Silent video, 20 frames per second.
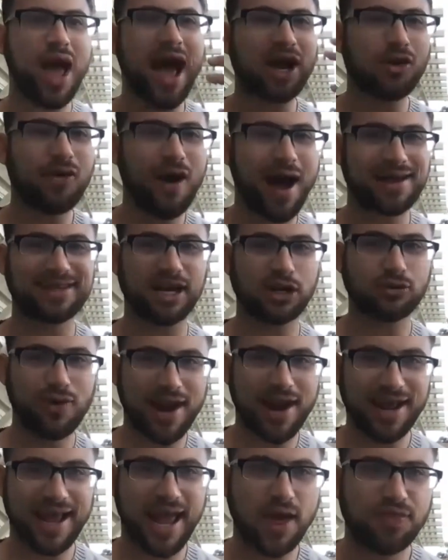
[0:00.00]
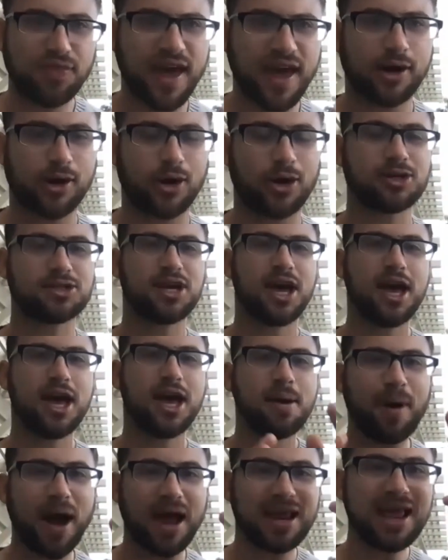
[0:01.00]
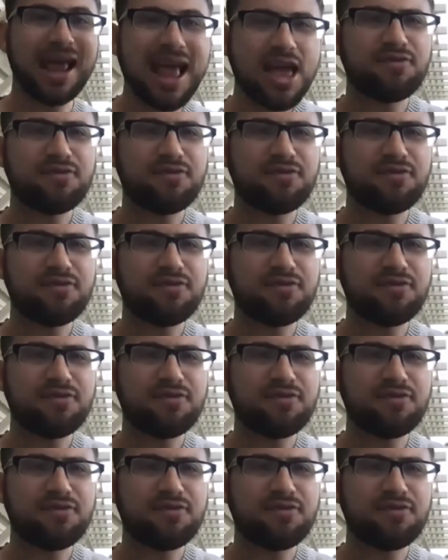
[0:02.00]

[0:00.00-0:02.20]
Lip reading: eclectic renegade thinkers. But